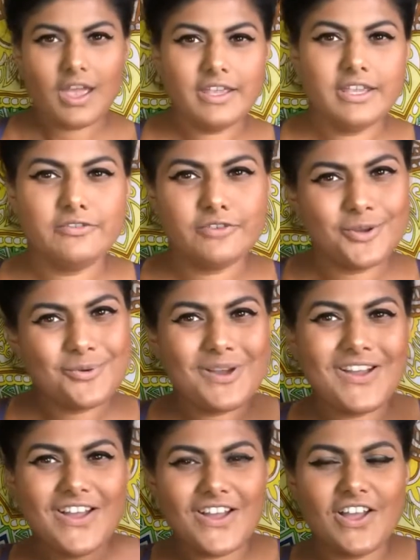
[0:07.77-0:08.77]

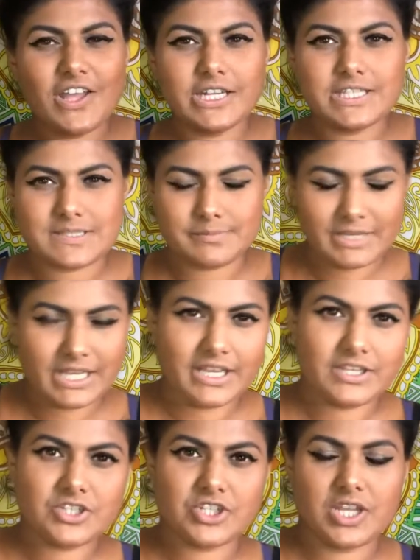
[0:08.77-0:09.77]
everyone, it's me,
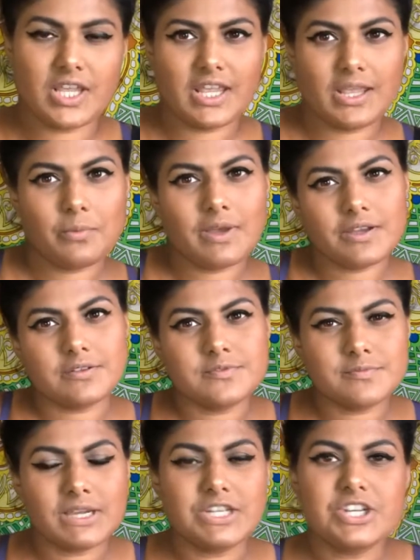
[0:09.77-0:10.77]
She. Welcome to
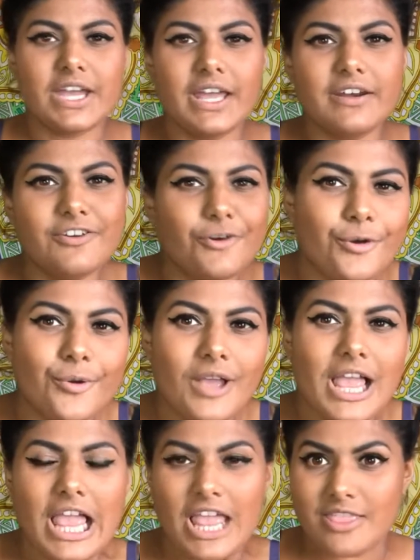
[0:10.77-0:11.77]
my channel.
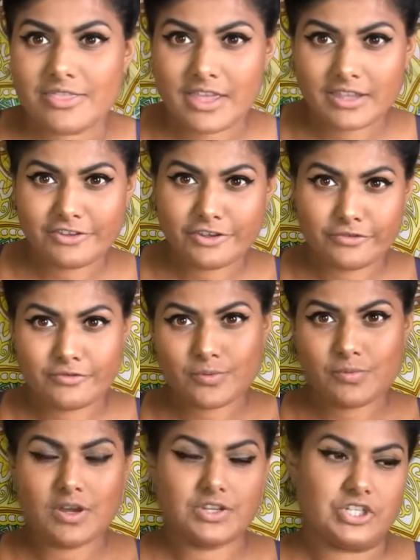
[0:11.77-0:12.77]
Thank you for
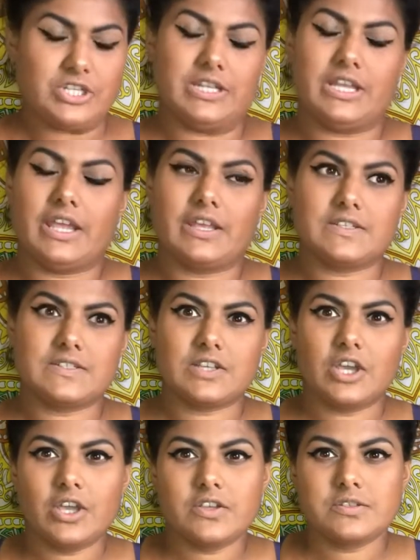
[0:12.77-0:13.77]
watching this.
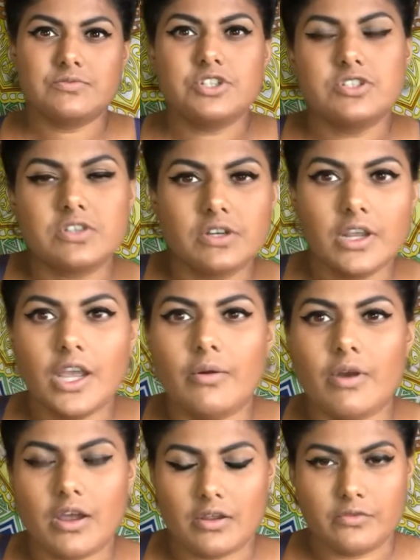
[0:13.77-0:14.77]
So I'm just going to go
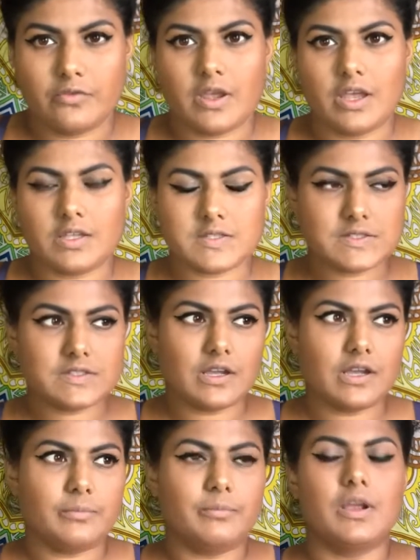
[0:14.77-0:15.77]
over
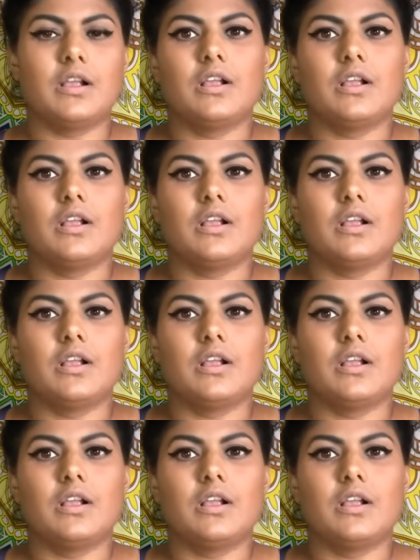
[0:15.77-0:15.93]
some